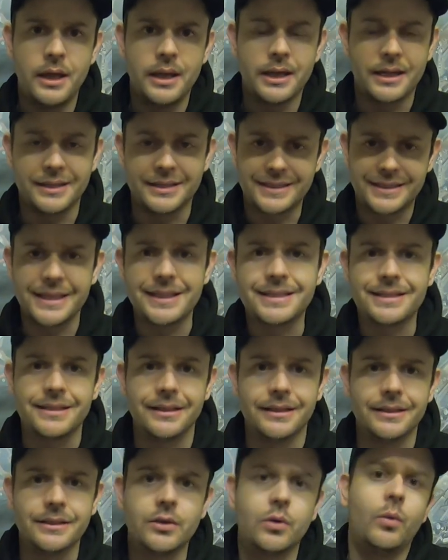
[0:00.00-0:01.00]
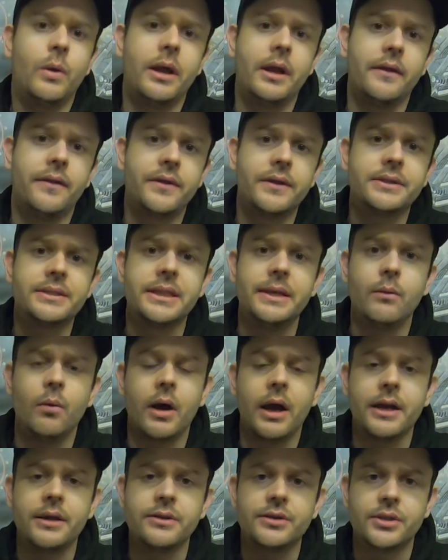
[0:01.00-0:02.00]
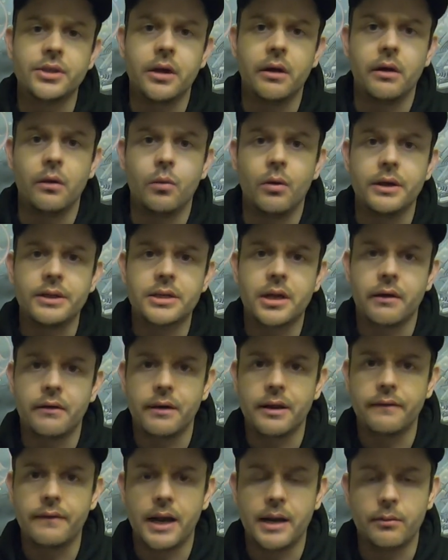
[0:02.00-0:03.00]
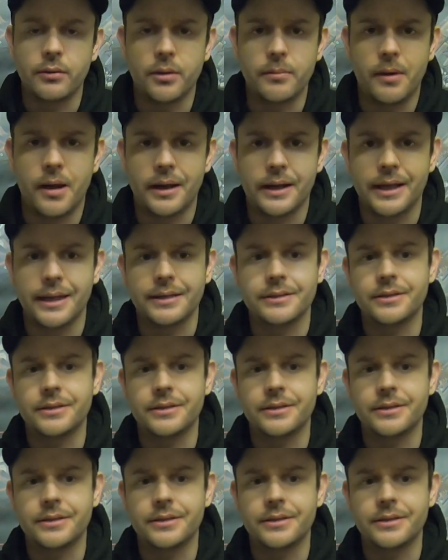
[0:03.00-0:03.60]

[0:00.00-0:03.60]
consistent with C Y and Zenoah, what is currently available on the market.